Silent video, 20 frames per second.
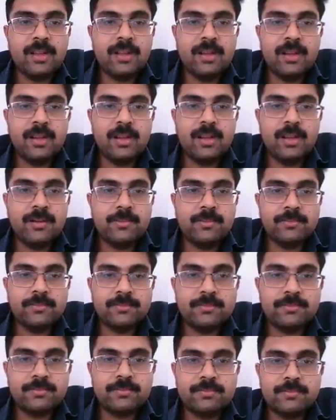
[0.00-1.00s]
um,
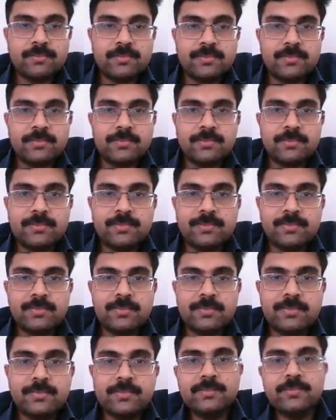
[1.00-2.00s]

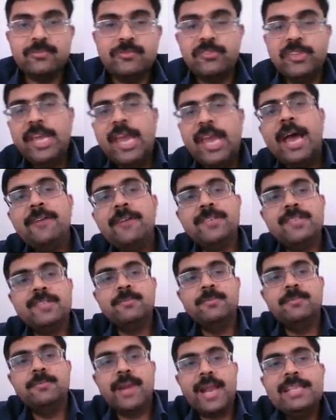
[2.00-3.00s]
we have
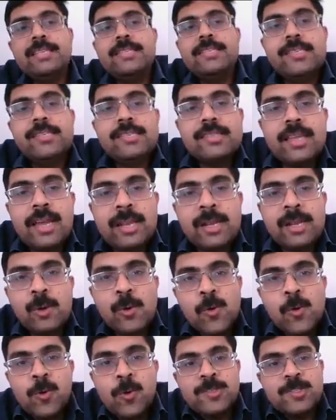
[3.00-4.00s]
some branches and
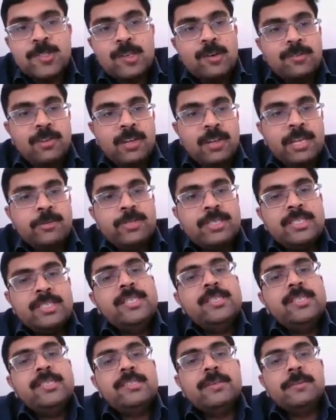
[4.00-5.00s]
goals of
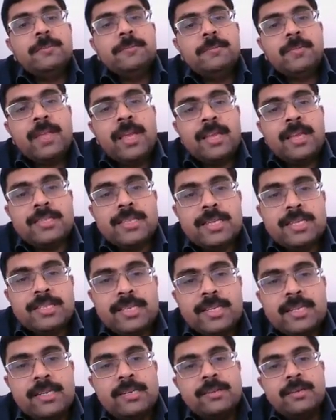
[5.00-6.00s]
linguistics. As I
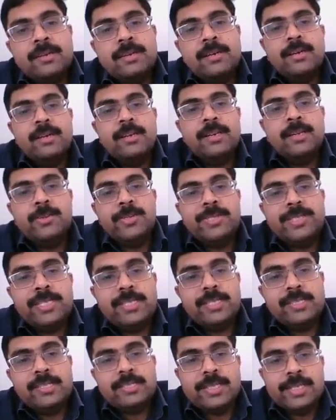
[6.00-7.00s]
said,
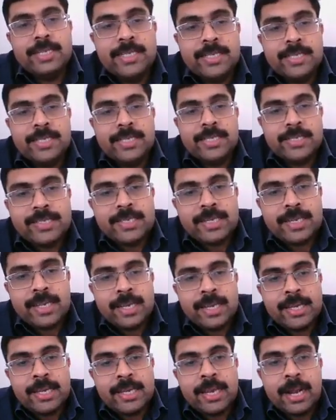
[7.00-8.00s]
linguistics is
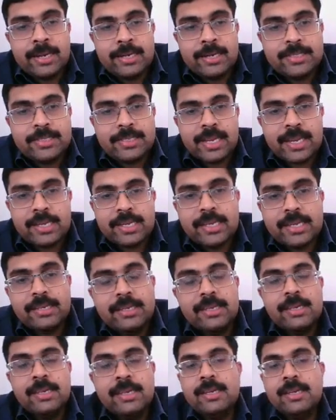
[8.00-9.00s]
interested in
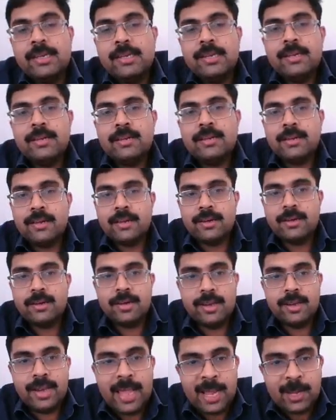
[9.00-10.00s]
understanding
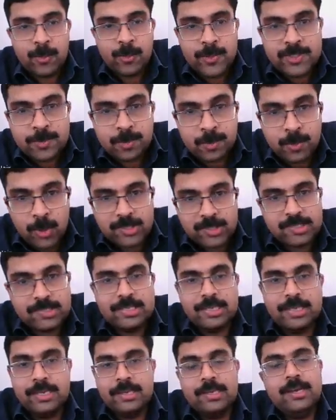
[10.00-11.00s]
language
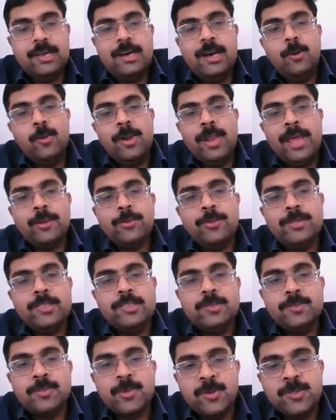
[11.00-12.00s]
processing, how language
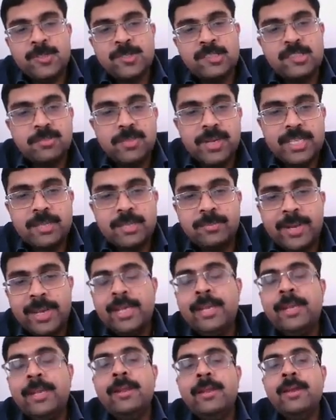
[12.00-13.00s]
is processed by the
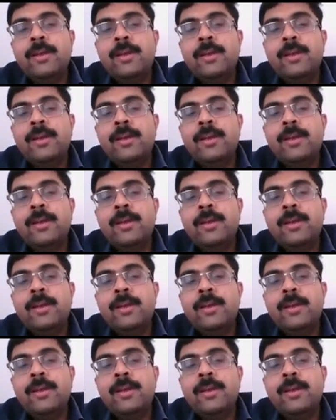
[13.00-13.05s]
brain,